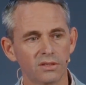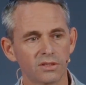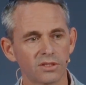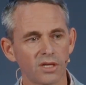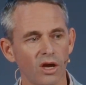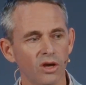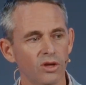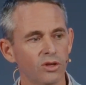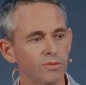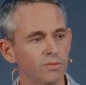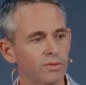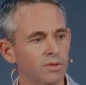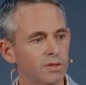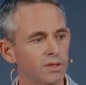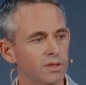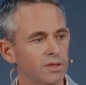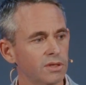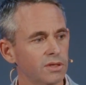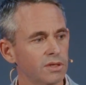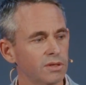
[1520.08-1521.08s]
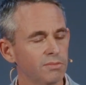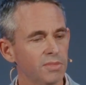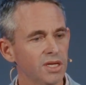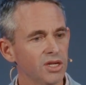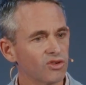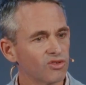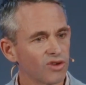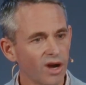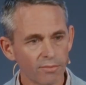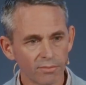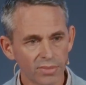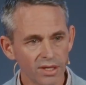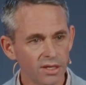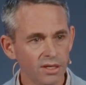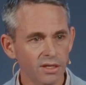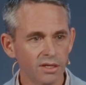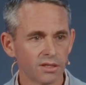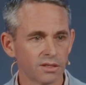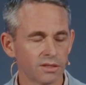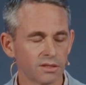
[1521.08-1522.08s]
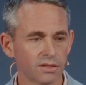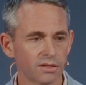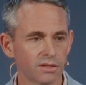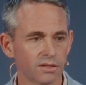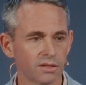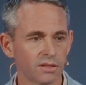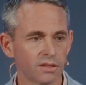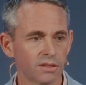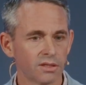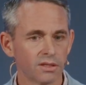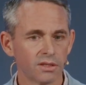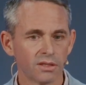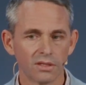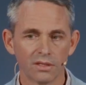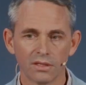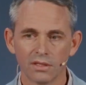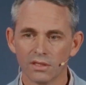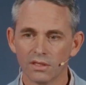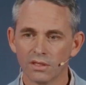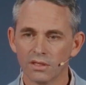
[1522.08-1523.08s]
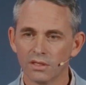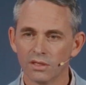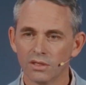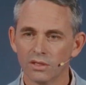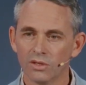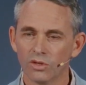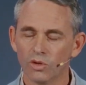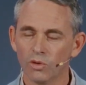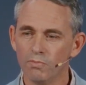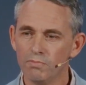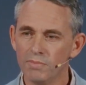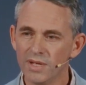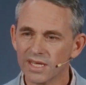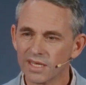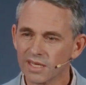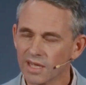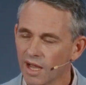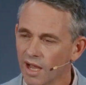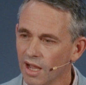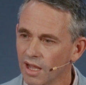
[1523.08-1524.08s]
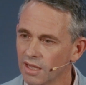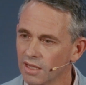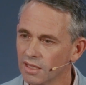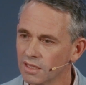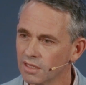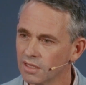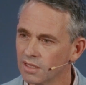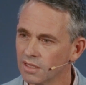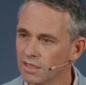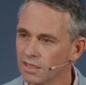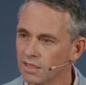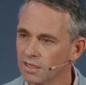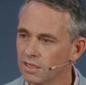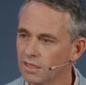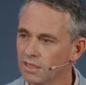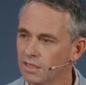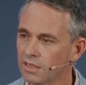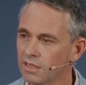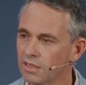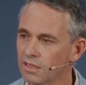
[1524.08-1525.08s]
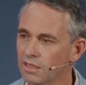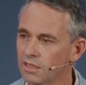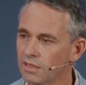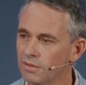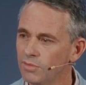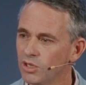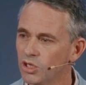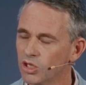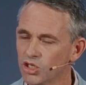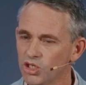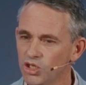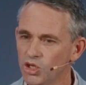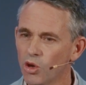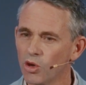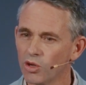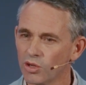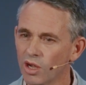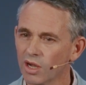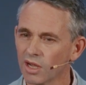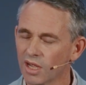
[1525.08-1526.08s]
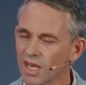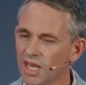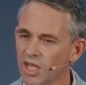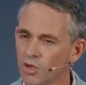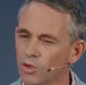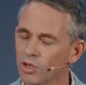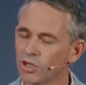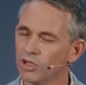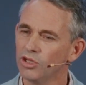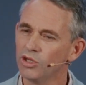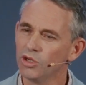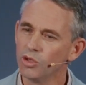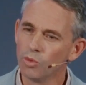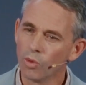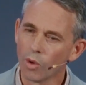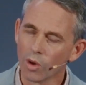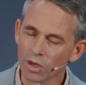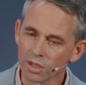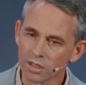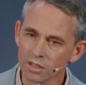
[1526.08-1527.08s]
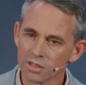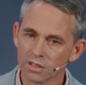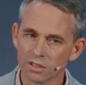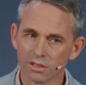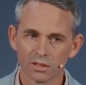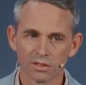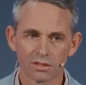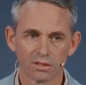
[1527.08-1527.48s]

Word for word: Don't be grumpy or bitter because you're not getting what you want.